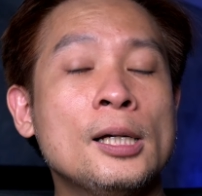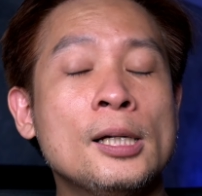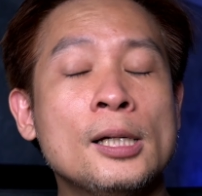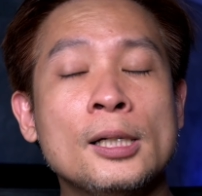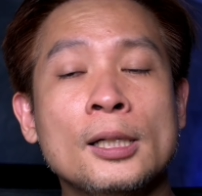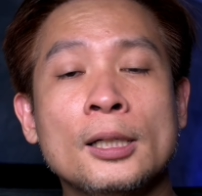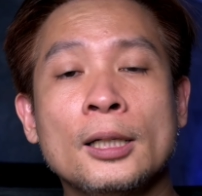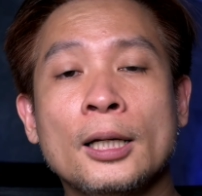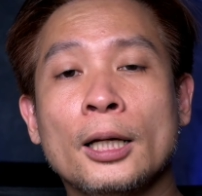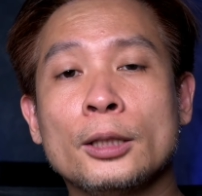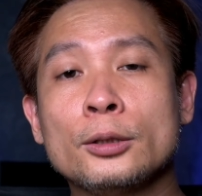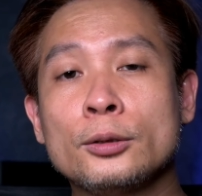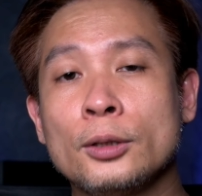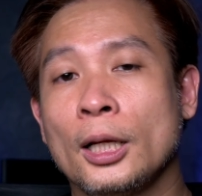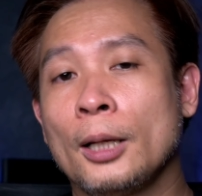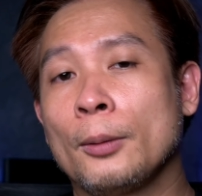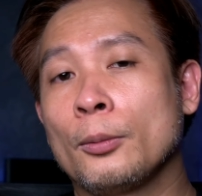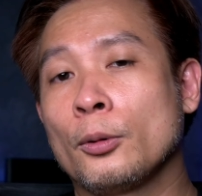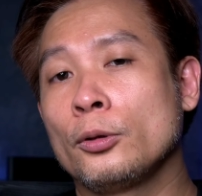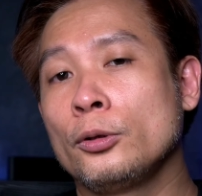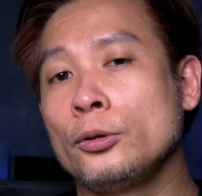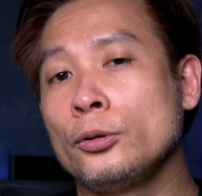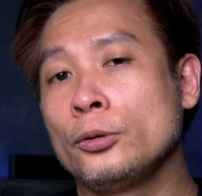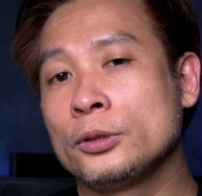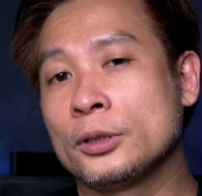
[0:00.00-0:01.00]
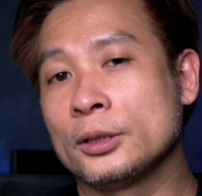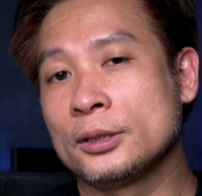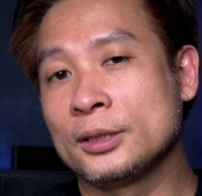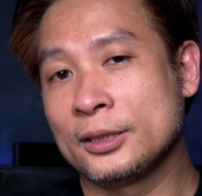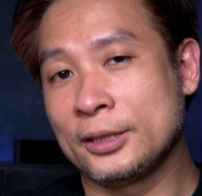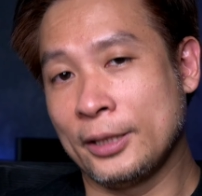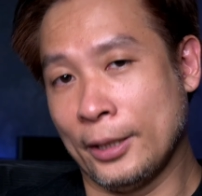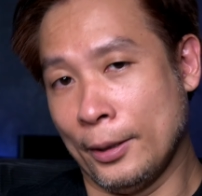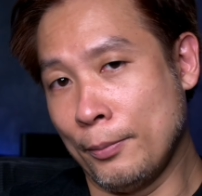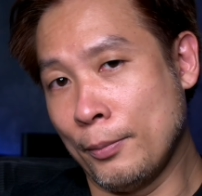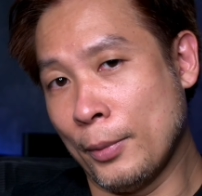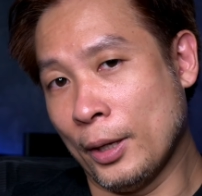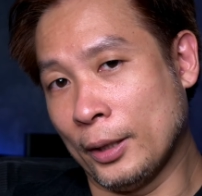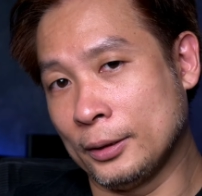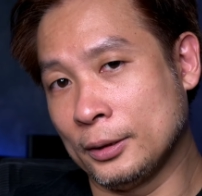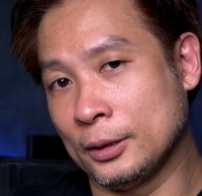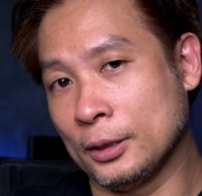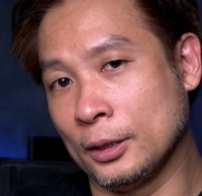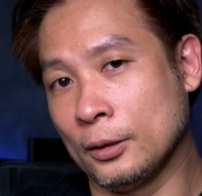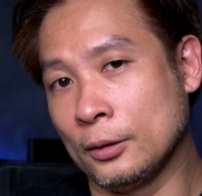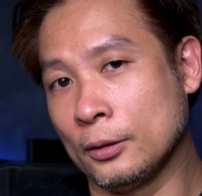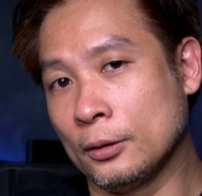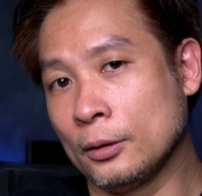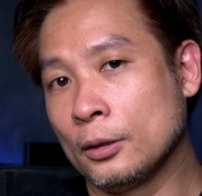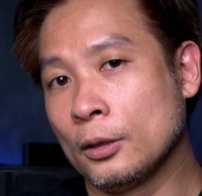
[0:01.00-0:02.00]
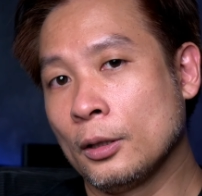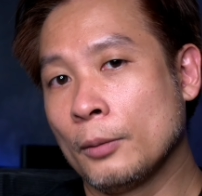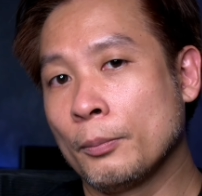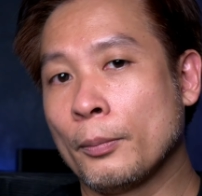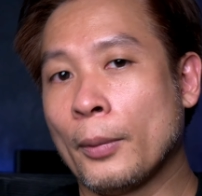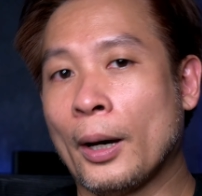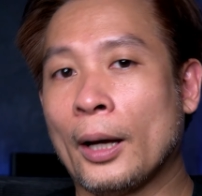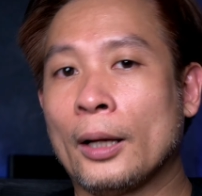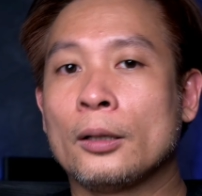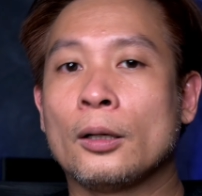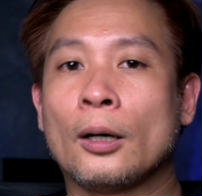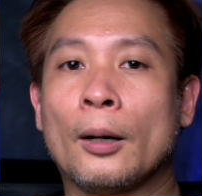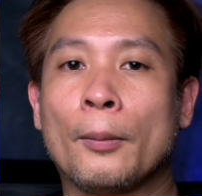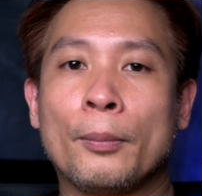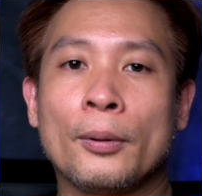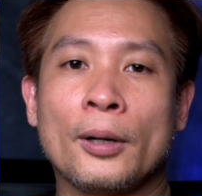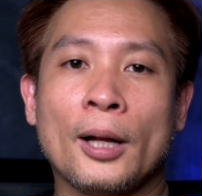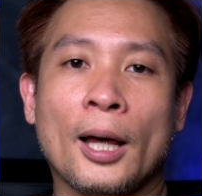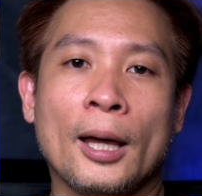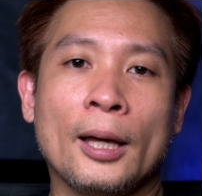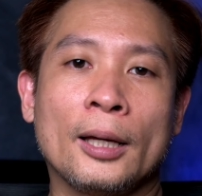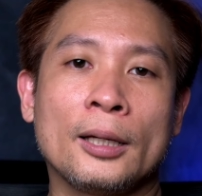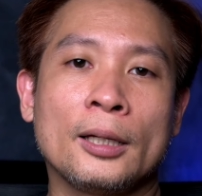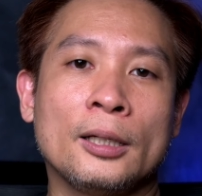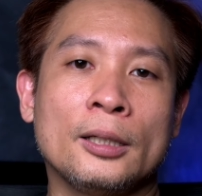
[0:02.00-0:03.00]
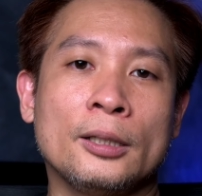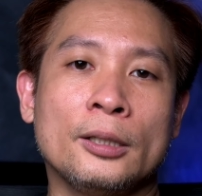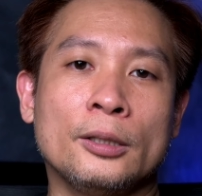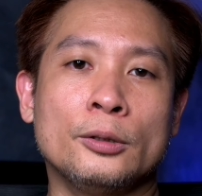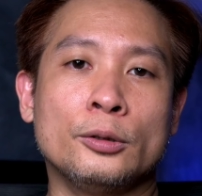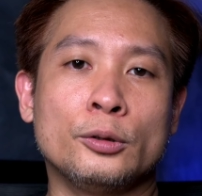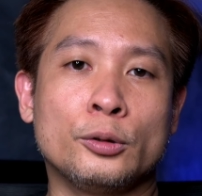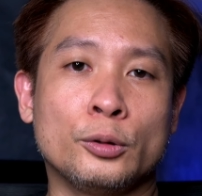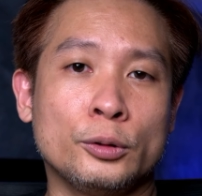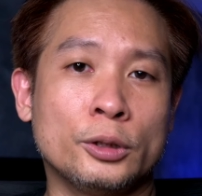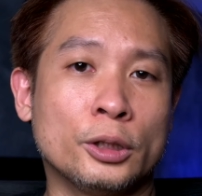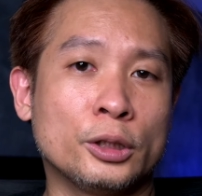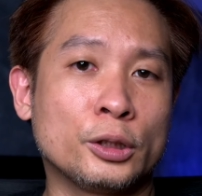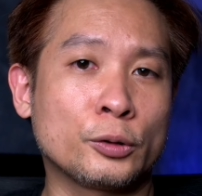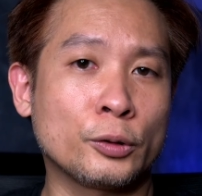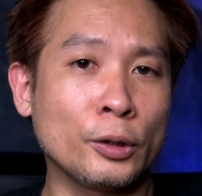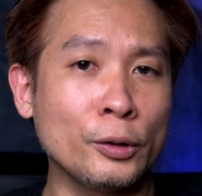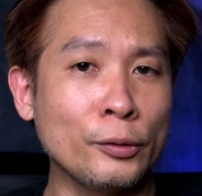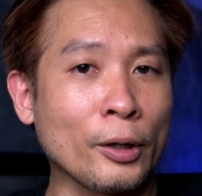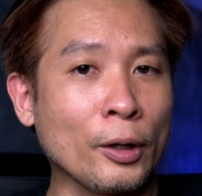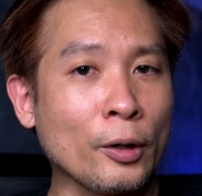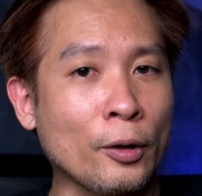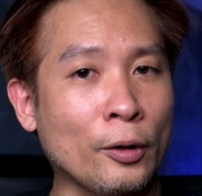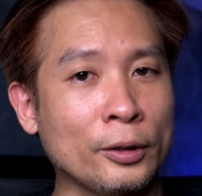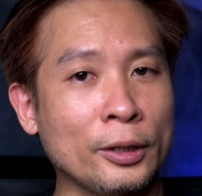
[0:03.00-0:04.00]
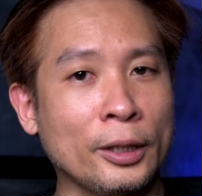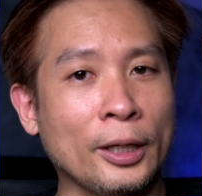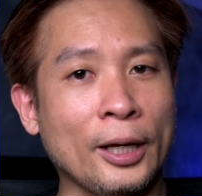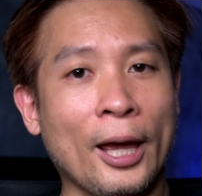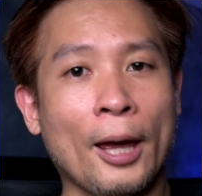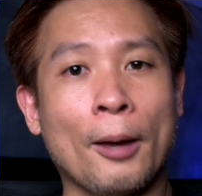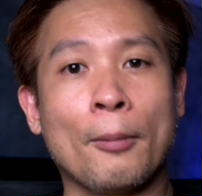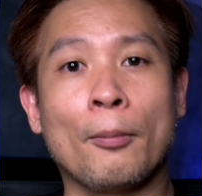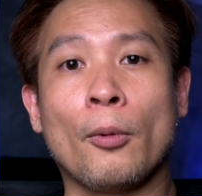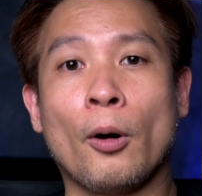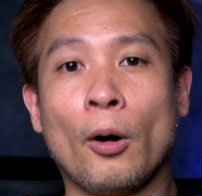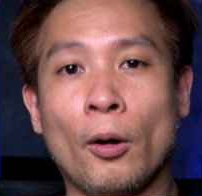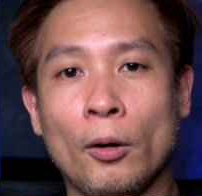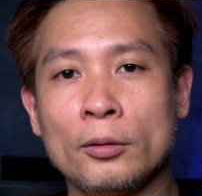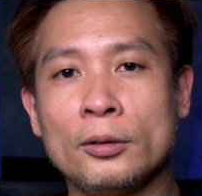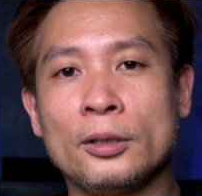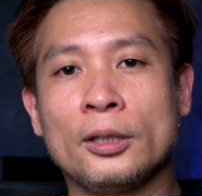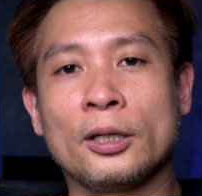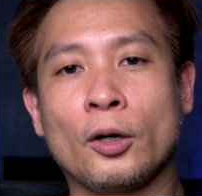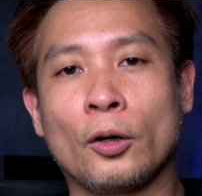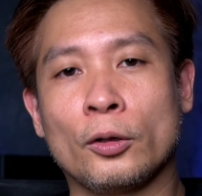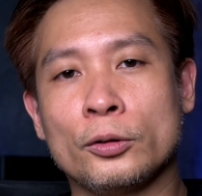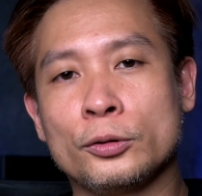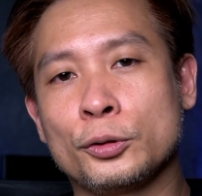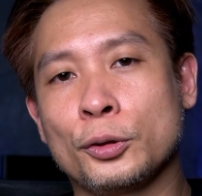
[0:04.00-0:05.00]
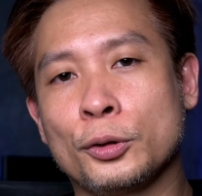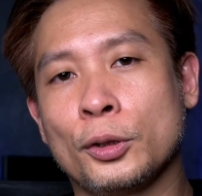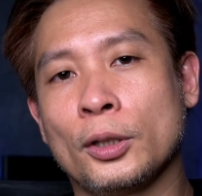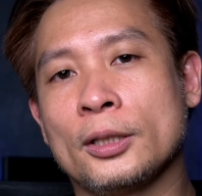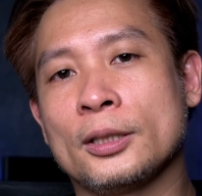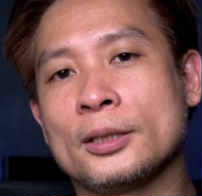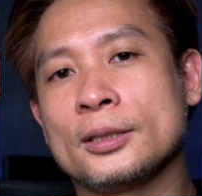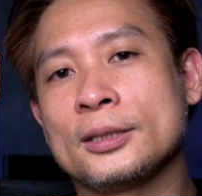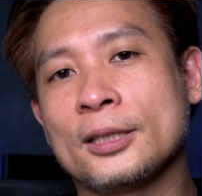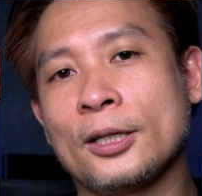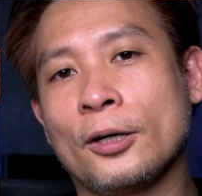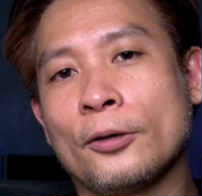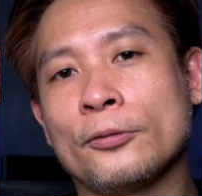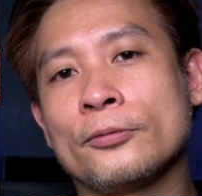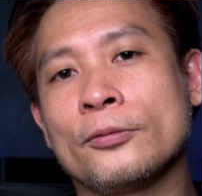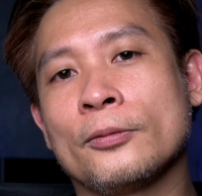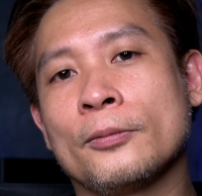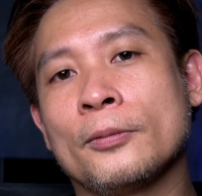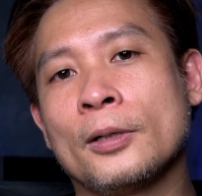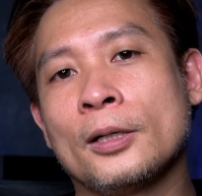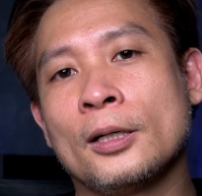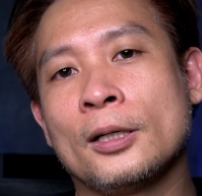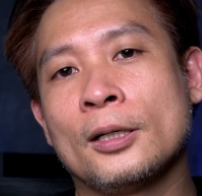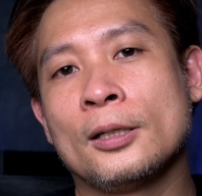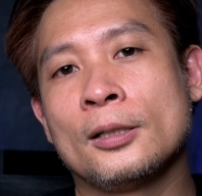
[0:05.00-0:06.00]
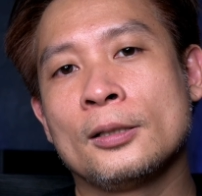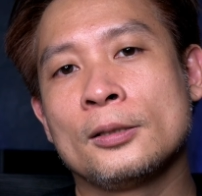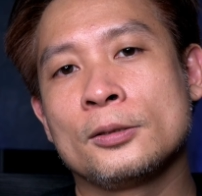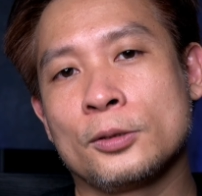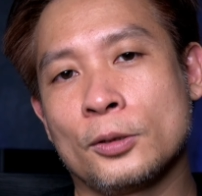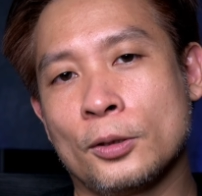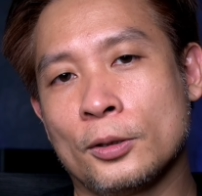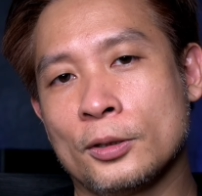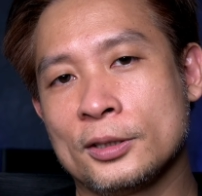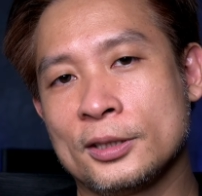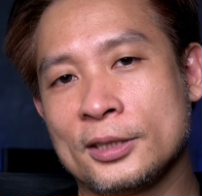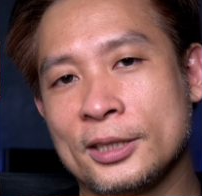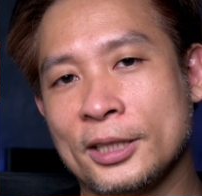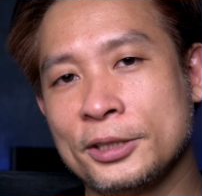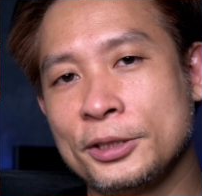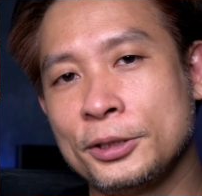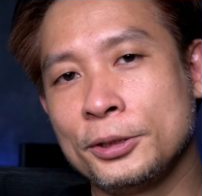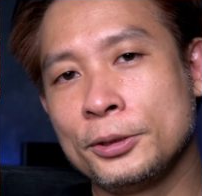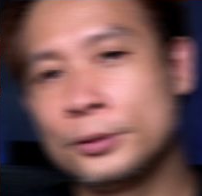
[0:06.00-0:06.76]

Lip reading: And today I'm going to use the same method but applying it into the screen recording app on the controller itself. So stay tuned.